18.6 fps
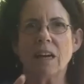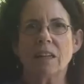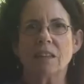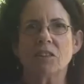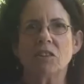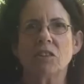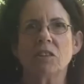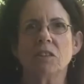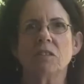
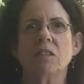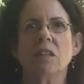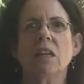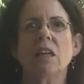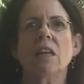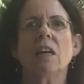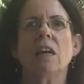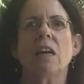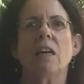arches,
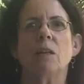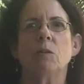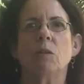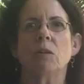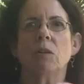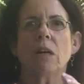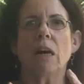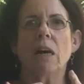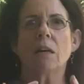and
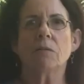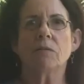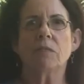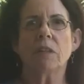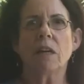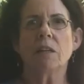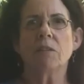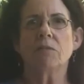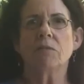
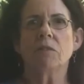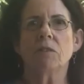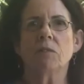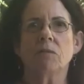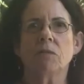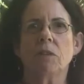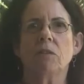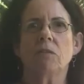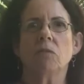after hundreds
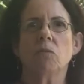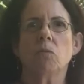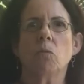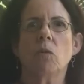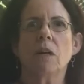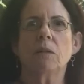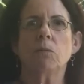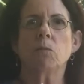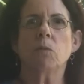of years of
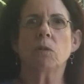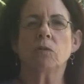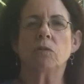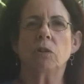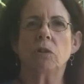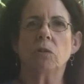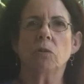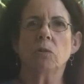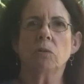
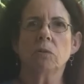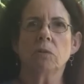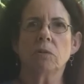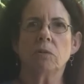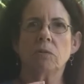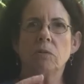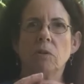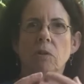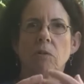whitewashing, all
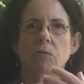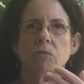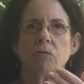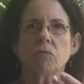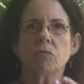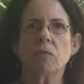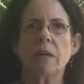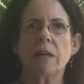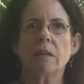the soft,
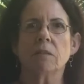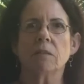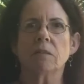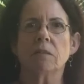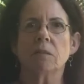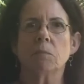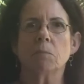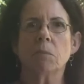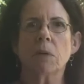
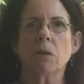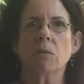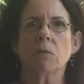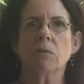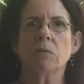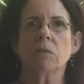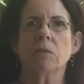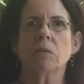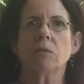rounded,
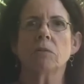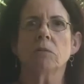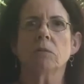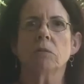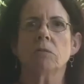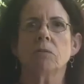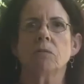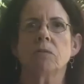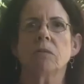moulded,
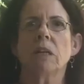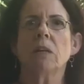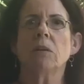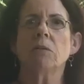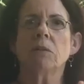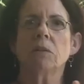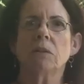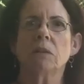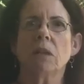sort of
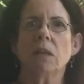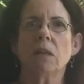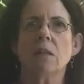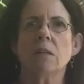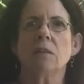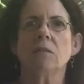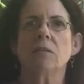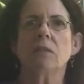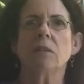flowing
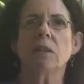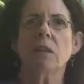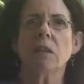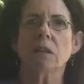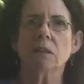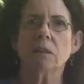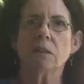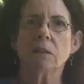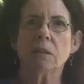lines of the
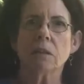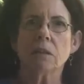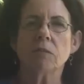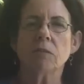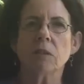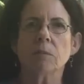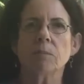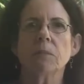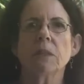architecture.